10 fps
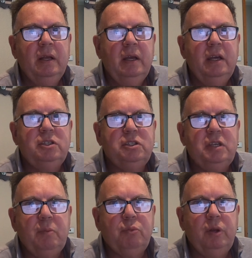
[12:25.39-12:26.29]
is a
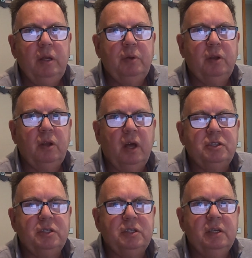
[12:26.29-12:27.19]
temporary limited
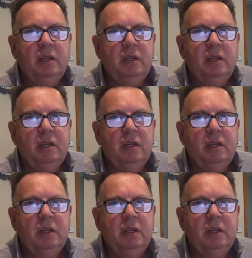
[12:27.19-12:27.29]
license.